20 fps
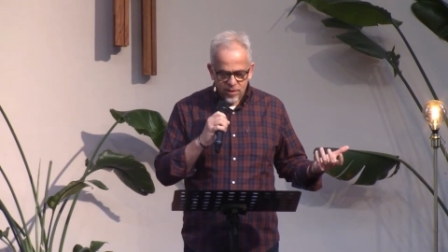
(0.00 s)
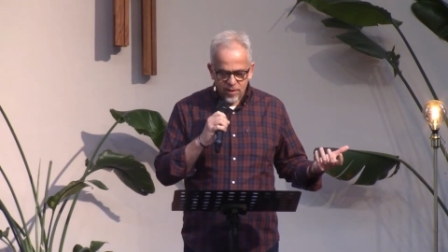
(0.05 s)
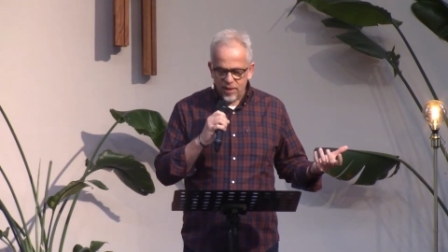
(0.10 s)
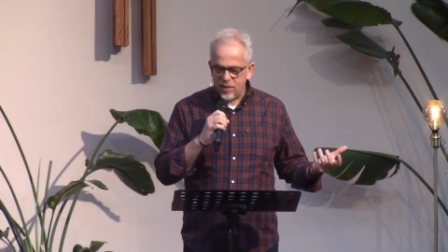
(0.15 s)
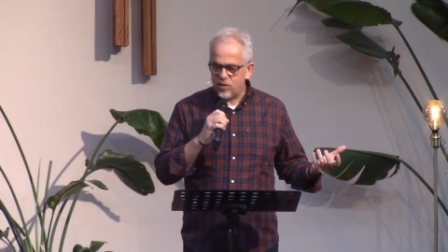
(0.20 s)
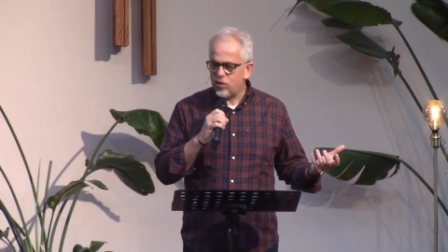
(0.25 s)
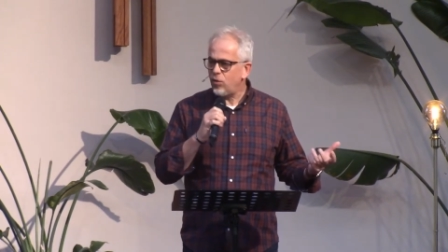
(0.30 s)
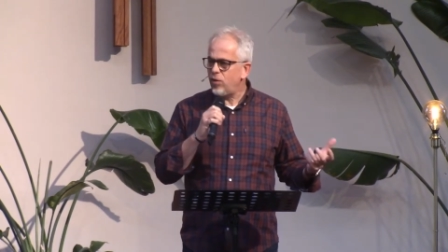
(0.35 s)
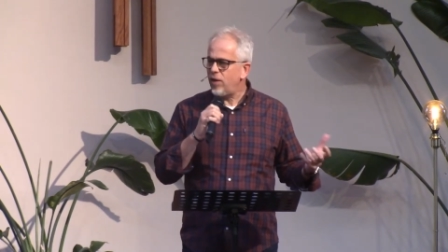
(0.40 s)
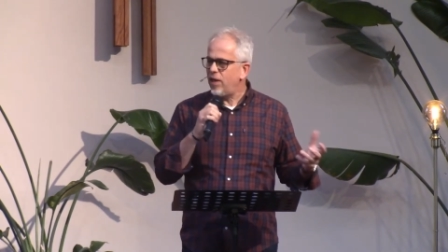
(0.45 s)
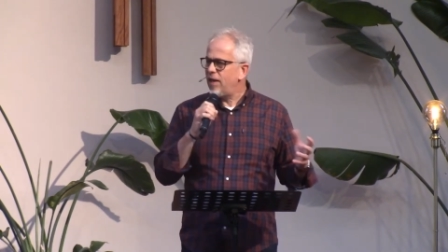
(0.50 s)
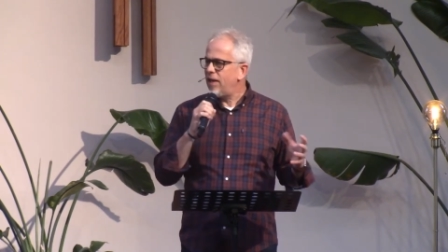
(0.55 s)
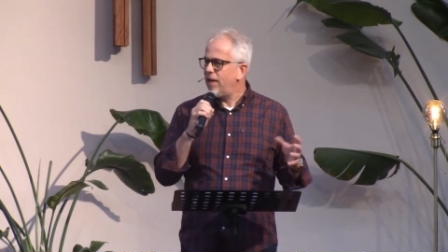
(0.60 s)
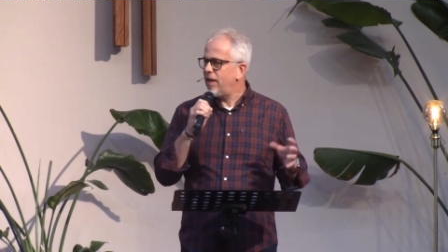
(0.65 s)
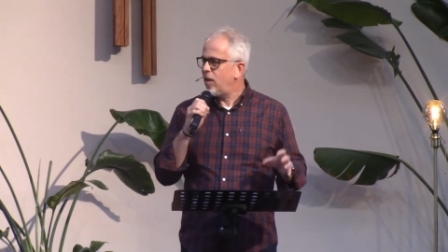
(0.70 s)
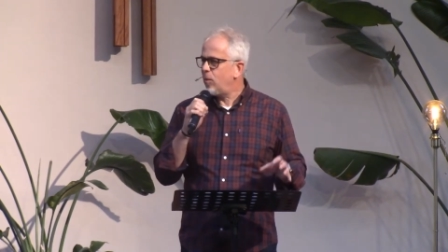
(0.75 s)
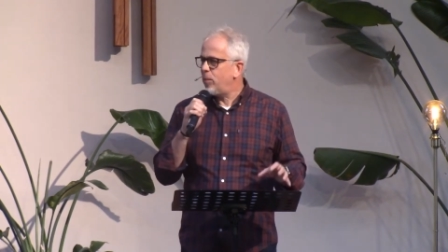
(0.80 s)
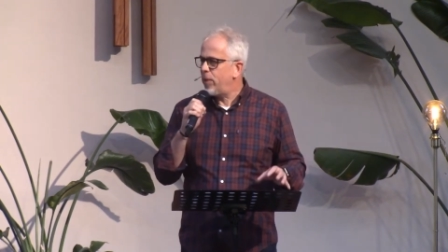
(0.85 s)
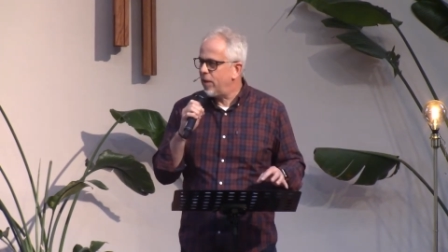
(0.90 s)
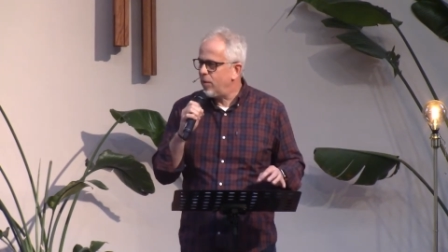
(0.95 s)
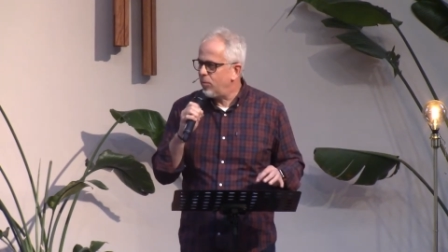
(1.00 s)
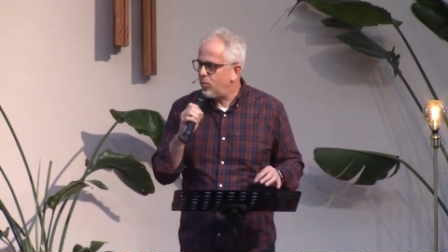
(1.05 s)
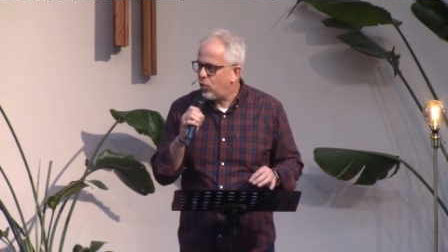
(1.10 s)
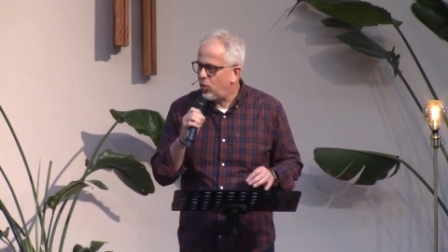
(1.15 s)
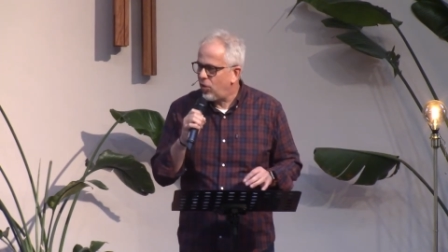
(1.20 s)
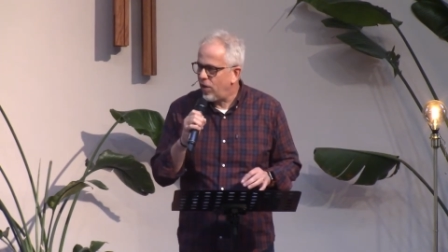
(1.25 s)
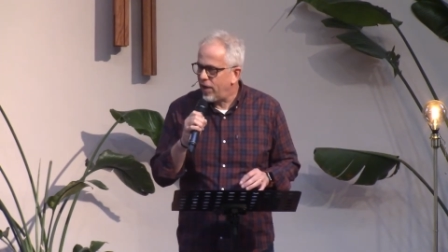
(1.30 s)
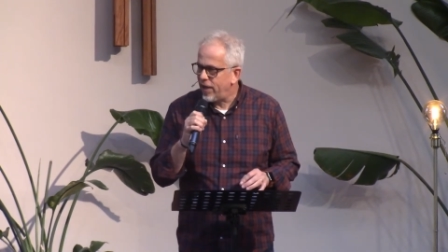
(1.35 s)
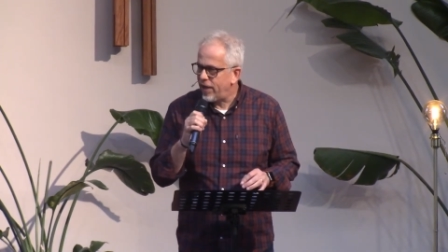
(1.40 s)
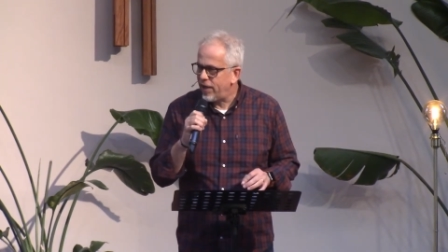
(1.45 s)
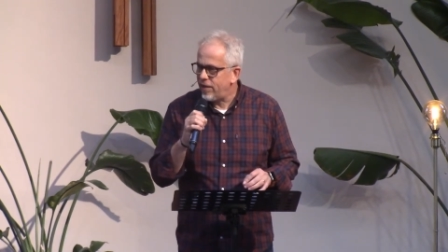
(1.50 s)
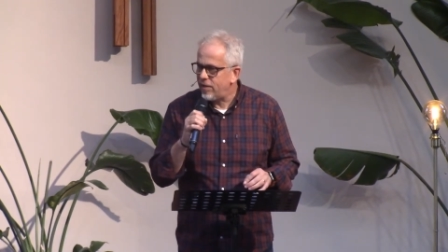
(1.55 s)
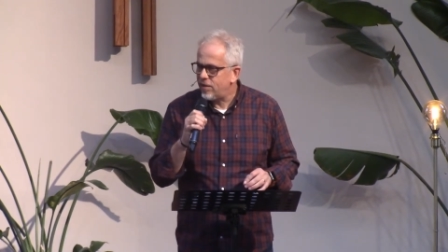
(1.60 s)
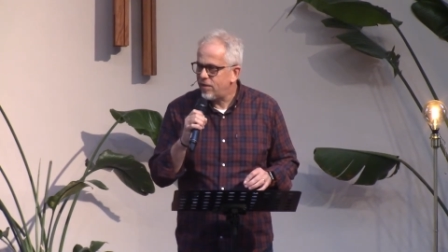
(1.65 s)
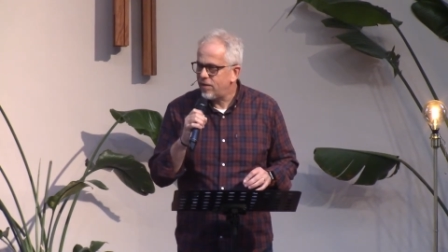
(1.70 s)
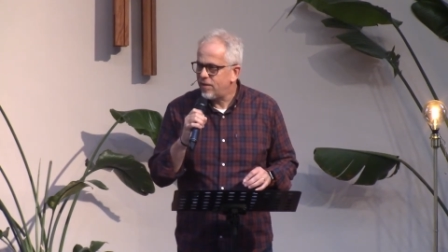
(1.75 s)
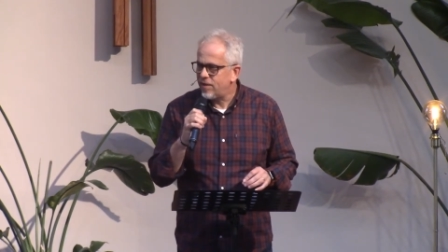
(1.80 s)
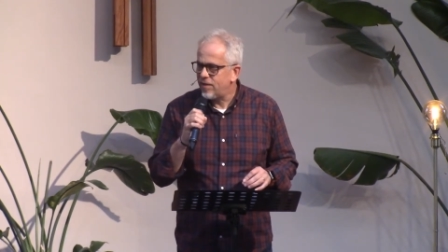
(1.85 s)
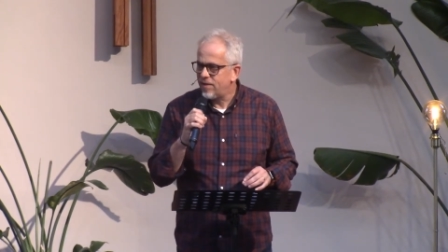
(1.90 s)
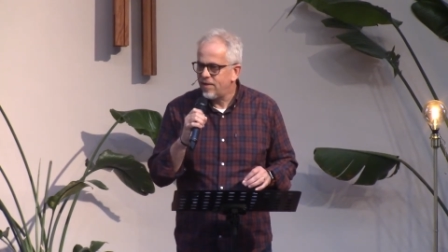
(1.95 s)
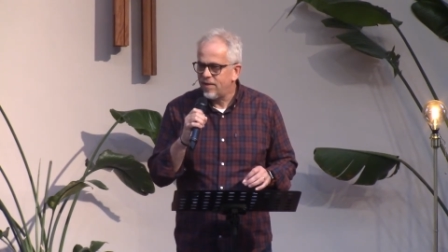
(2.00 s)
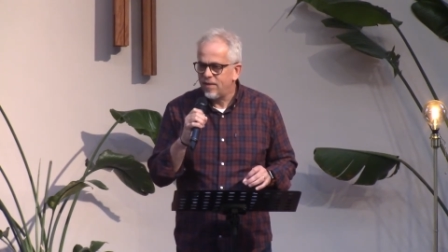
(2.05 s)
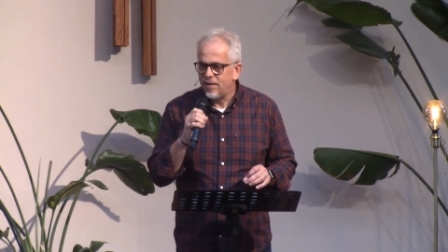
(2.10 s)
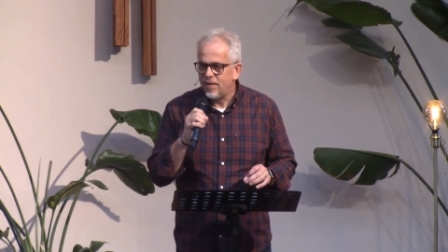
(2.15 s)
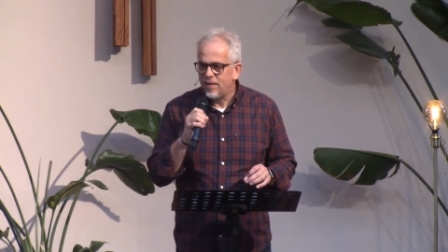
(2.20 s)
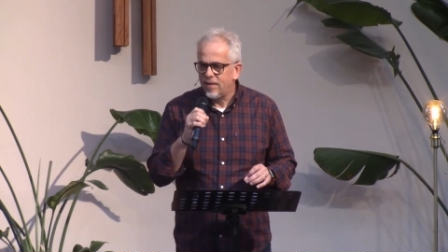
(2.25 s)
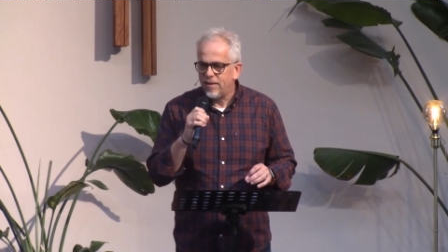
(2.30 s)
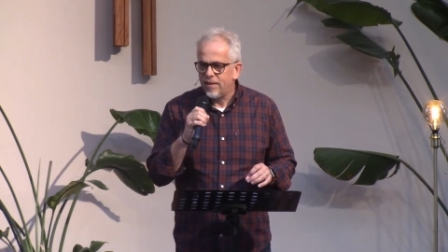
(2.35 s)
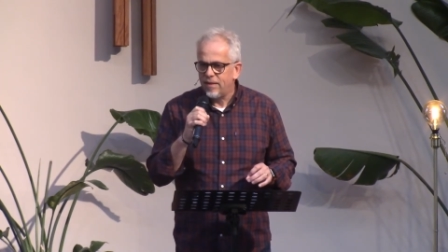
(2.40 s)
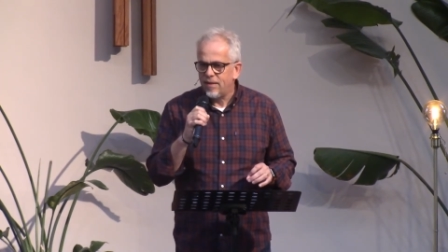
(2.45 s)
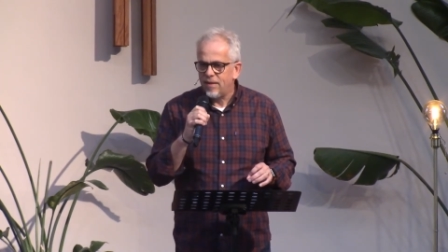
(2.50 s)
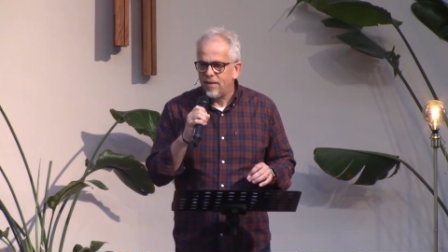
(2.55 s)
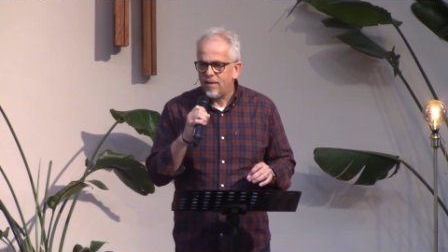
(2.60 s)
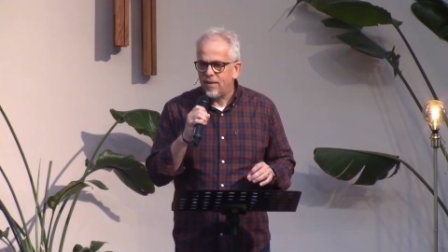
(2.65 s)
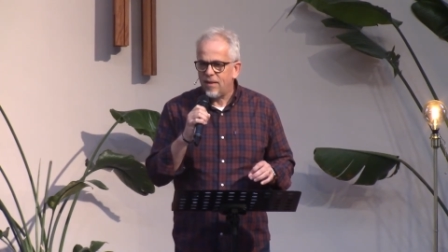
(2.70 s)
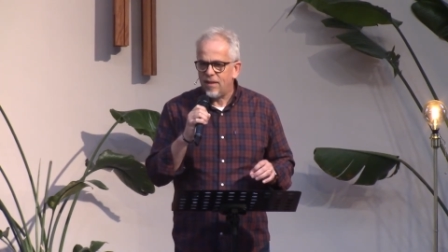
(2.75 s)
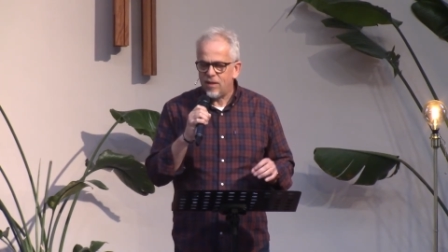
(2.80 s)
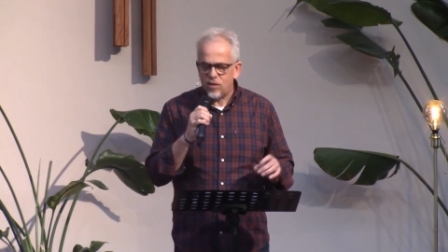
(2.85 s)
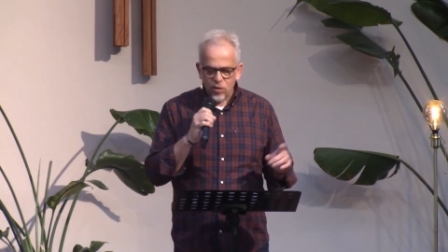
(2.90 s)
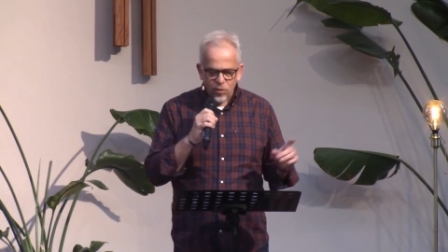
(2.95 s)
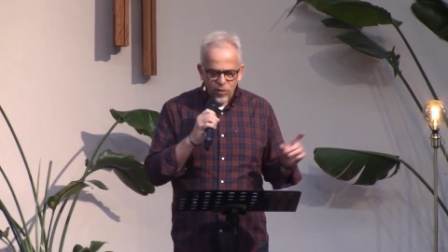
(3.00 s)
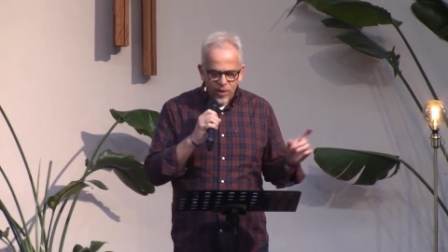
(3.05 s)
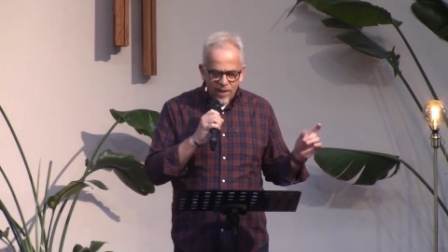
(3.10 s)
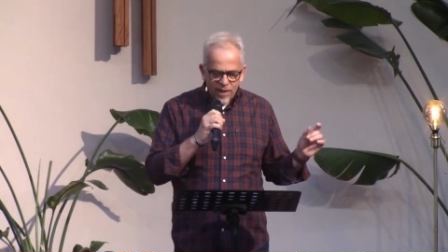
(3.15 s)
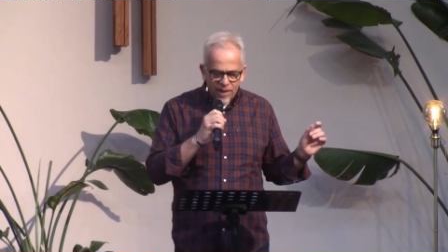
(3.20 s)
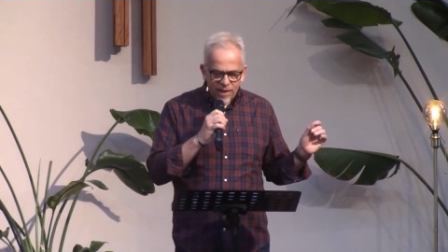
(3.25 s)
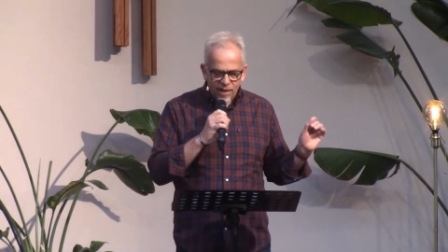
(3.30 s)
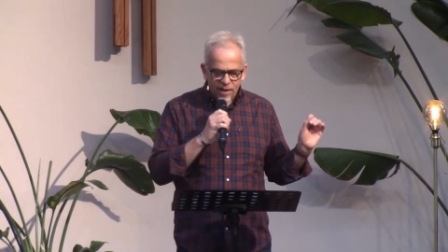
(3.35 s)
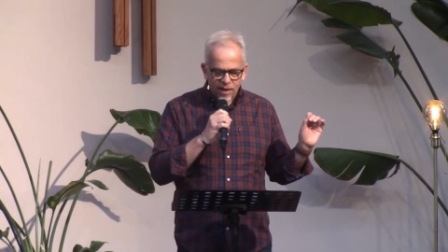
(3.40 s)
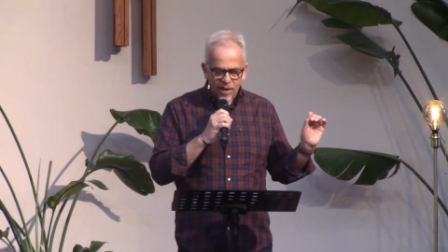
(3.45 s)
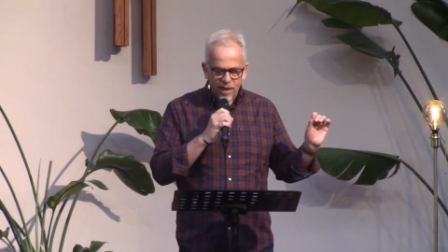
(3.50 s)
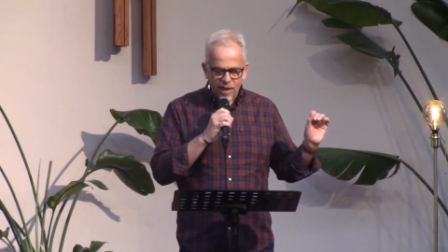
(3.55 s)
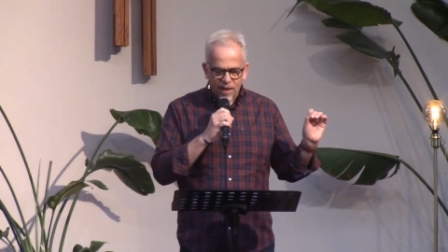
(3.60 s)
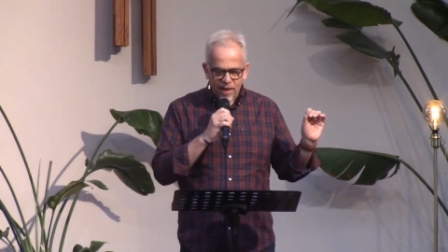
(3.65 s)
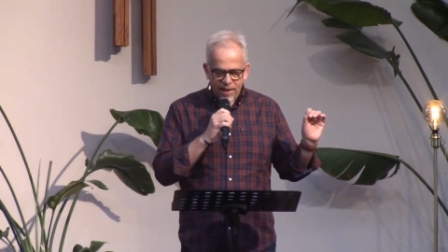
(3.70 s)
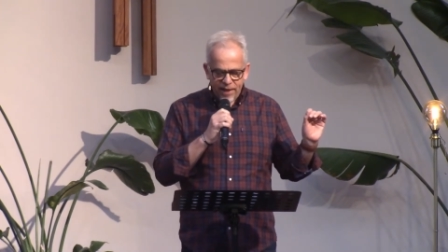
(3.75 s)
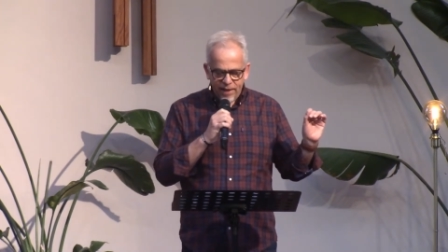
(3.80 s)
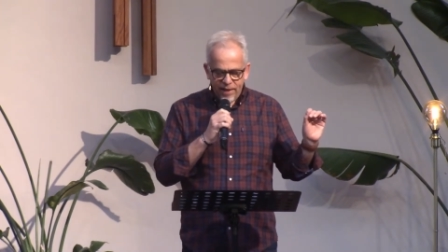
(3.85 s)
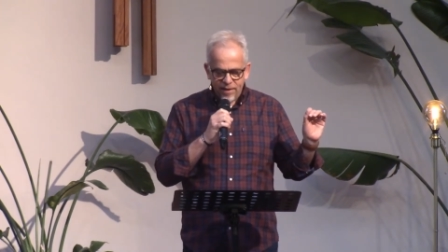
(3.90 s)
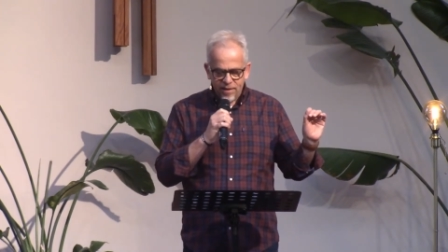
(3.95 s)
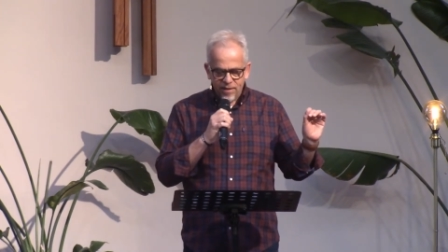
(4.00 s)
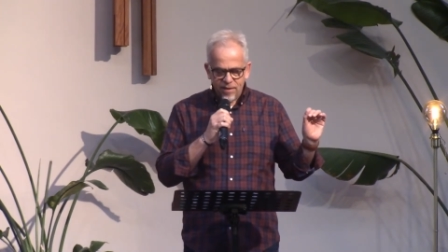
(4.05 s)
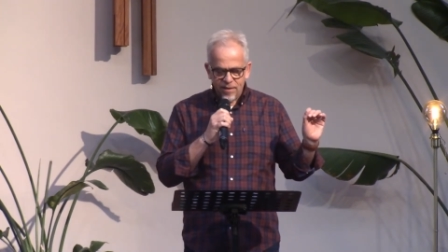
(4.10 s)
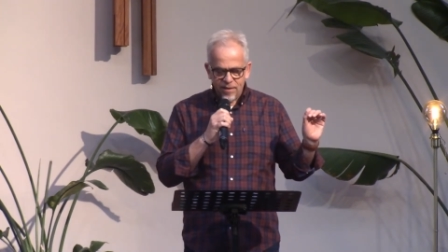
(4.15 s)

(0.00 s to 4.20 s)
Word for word: It's only a little bit of pride. It's only a little lie.